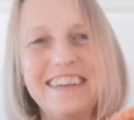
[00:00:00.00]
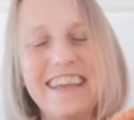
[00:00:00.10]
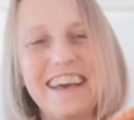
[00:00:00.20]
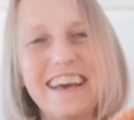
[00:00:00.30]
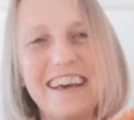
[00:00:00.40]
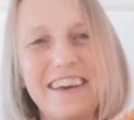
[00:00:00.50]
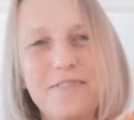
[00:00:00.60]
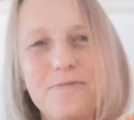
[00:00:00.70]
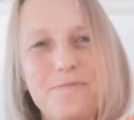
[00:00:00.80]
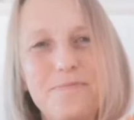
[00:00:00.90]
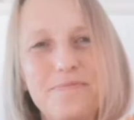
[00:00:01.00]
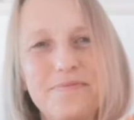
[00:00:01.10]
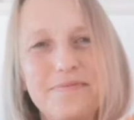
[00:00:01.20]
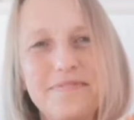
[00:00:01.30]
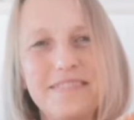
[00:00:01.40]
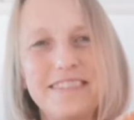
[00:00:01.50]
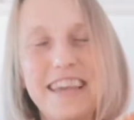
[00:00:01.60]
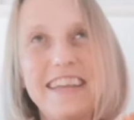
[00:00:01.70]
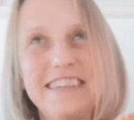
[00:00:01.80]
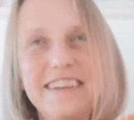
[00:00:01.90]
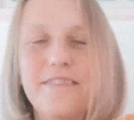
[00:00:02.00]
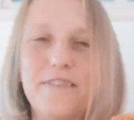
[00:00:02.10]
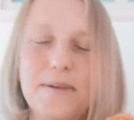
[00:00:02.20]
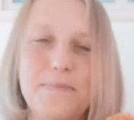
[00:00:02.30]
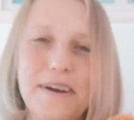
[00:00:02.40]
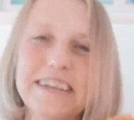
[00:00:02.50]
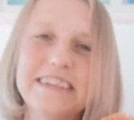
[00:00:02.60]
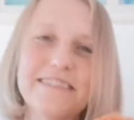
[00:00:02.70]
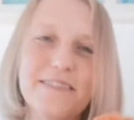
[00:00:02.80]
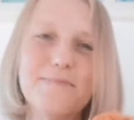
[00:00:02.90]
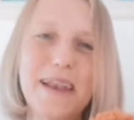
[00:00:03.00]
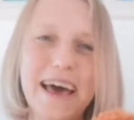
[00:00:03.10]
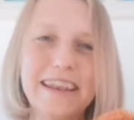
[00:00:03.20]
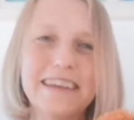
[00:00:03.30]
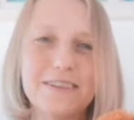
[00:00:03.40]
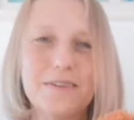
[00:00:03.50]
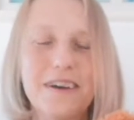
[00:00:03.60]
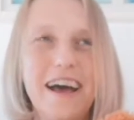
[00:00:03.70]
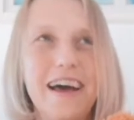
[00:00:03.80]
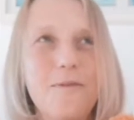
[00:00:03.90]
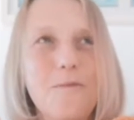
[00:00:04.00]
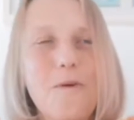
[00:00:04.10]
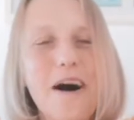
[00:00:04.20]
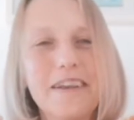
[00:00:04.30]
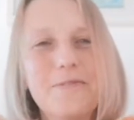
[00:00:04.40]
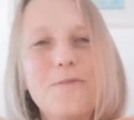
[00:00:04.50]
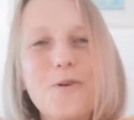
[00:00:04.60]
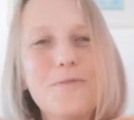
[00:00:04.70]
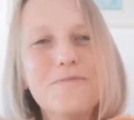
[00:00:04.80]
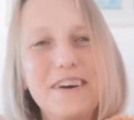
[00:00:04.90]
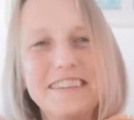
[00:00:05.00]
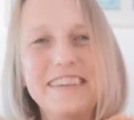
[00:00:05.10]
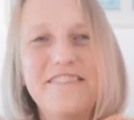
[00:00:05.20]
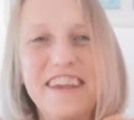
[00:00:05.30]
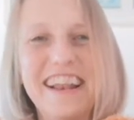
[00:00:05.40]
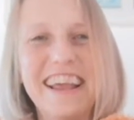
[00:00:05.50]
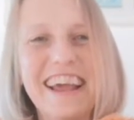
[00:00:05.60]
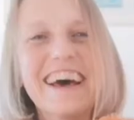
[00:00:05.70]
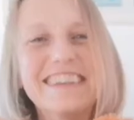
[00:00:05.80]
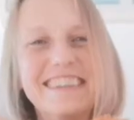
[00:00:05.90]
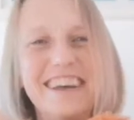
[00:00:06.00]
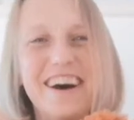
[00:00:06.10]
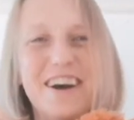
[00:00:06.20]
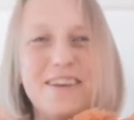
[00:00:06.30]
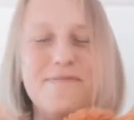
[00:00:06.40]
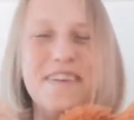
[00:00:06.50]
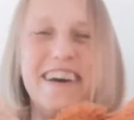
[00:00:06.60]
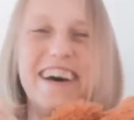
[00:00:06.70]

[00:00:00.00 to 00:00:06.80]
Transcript: Yeah, changing the vibration of the planet, one warm, fuzzy feeling at a time.